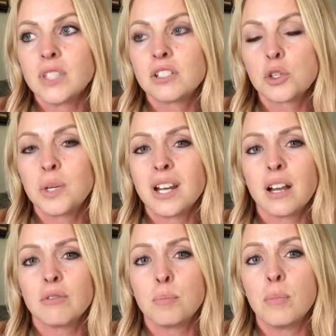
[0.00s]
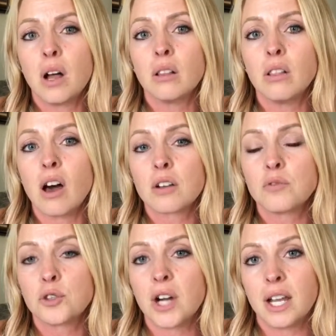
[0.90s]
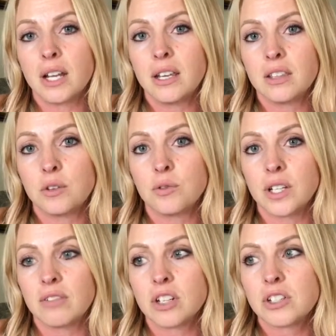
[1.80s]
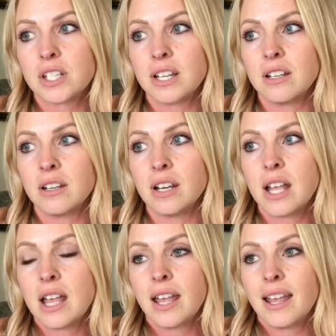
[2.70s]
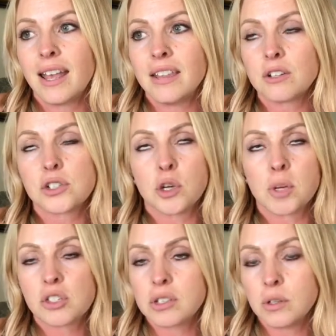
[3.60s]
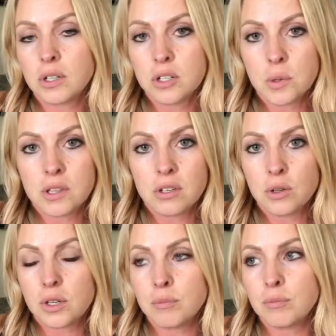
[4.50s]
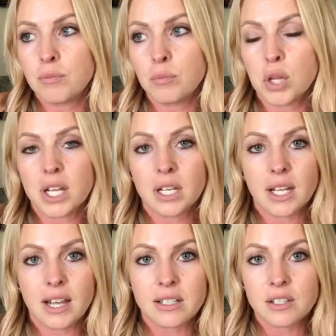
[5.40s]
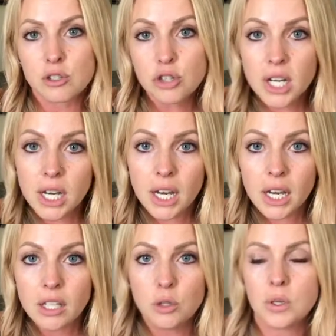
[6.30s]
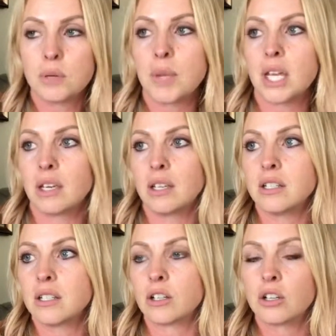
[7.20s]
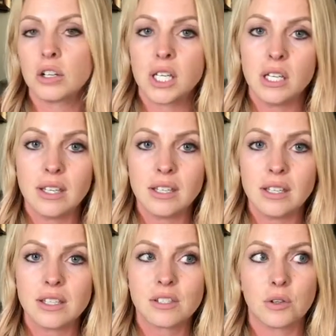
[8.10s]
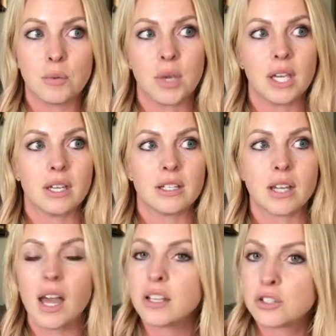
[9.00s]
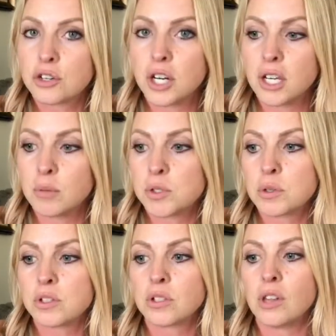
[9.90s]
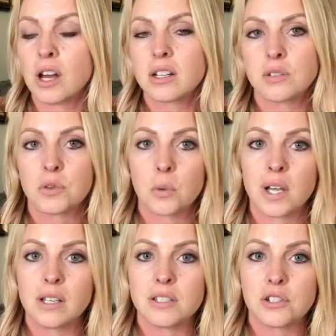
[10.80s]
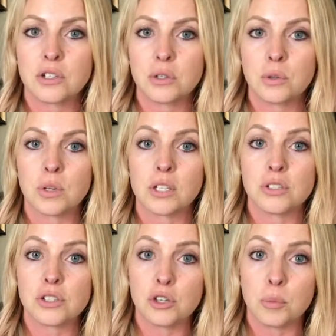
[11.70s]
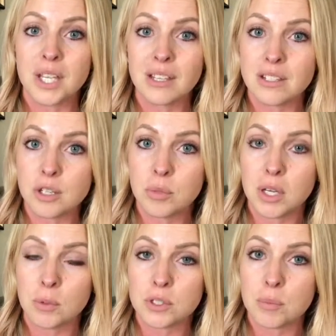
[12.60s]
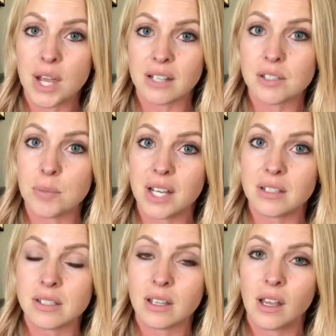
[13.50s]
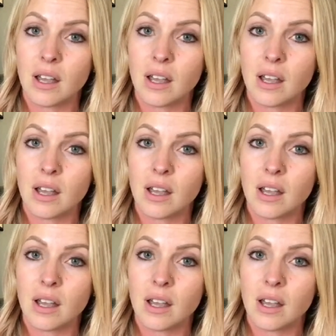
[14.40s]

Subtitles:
So we now have a lot of variety in the flavors, and there's so much that you can do with it. You can blend it as a drink, you can make it into cookies, you can make it into ice cream. So there's a lot of different ways to consume it and to be able to maximize